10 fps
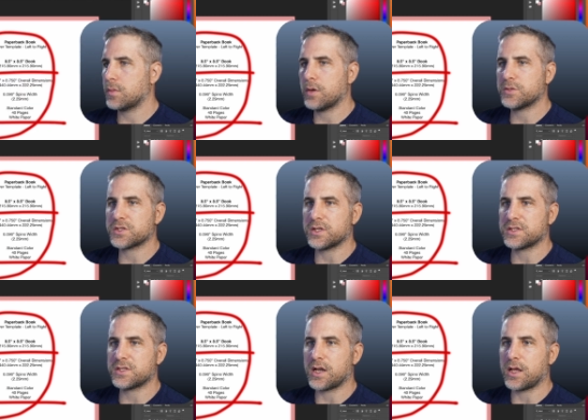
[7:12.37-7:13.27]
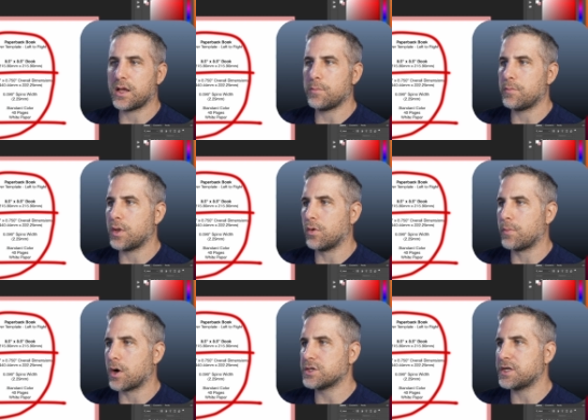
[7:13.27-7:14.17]
I'm just going to set a middle
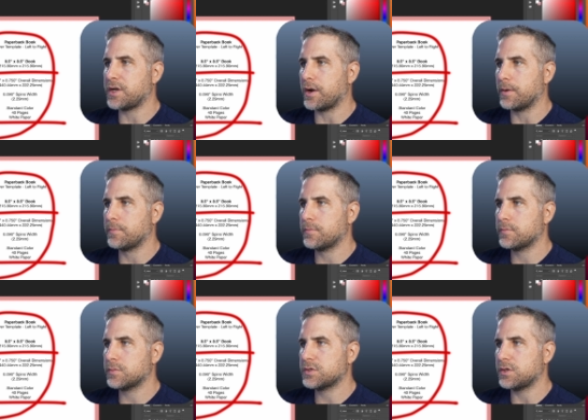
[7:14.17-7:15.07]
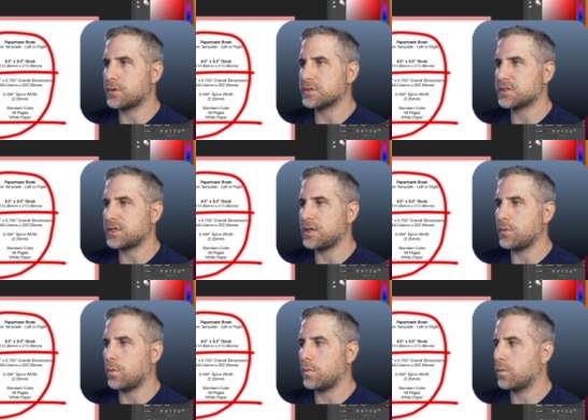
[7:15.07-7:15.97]
margin here so you can see
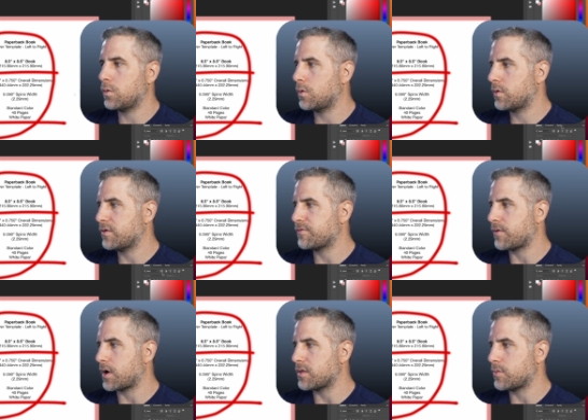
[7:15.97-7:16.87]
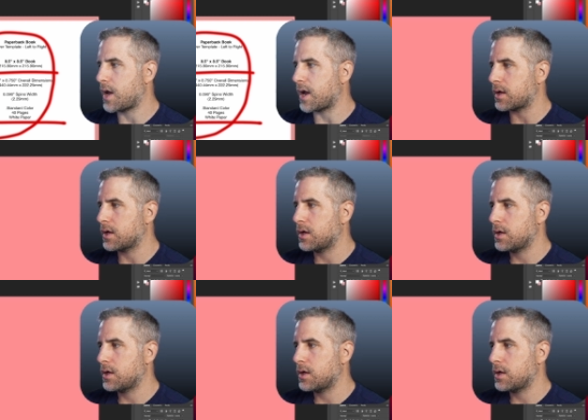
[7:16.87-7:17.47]
the front and the back.